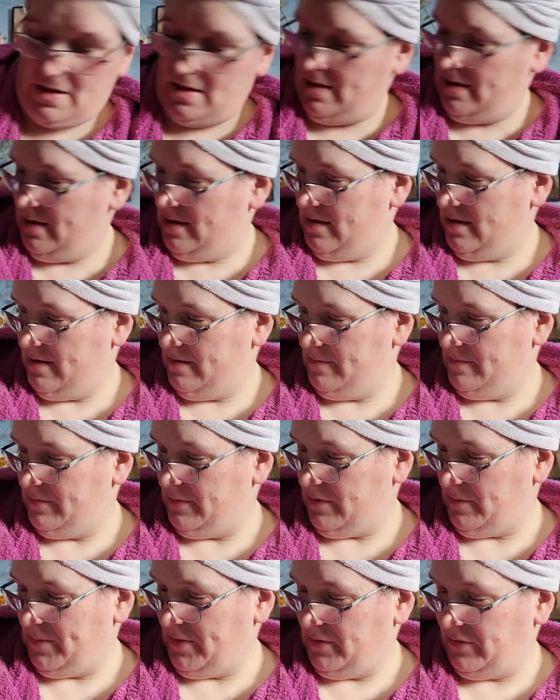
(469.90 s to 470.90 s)

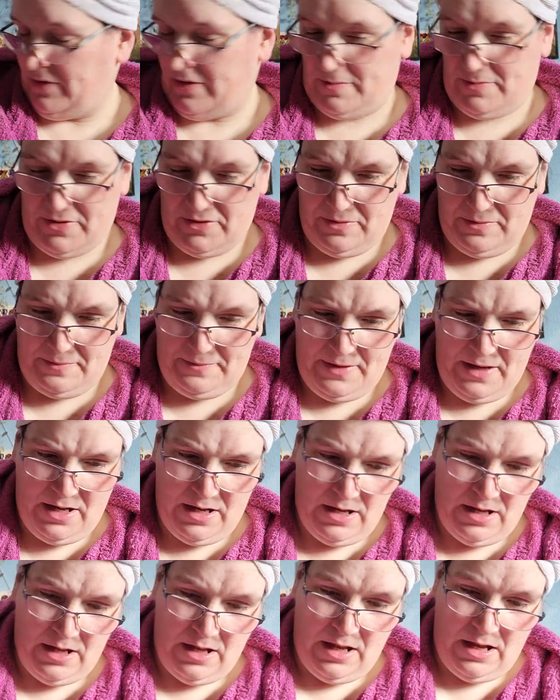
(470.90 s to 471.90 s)
Pop those at the bottom.
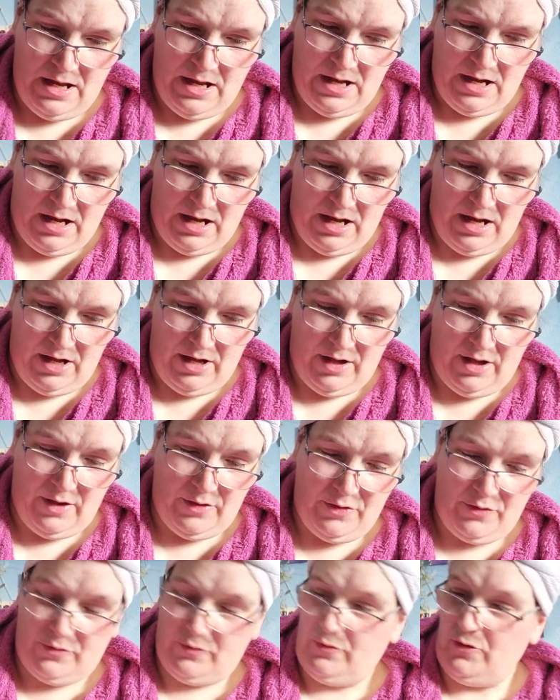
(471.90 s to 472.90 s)

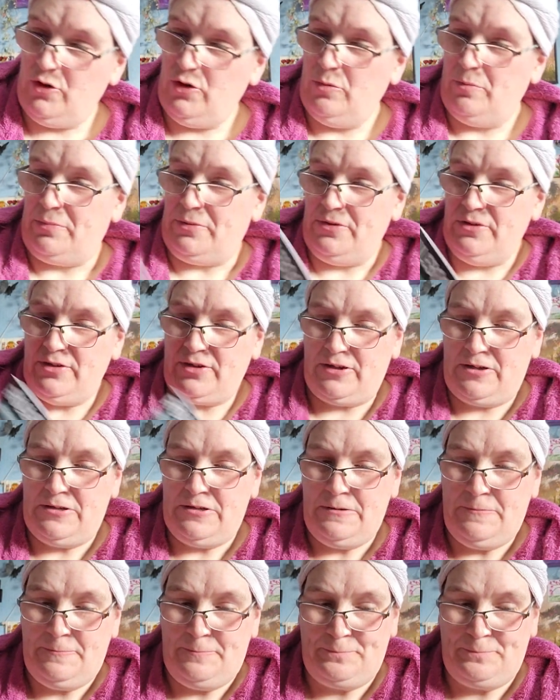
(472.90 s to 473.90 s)
The rule book,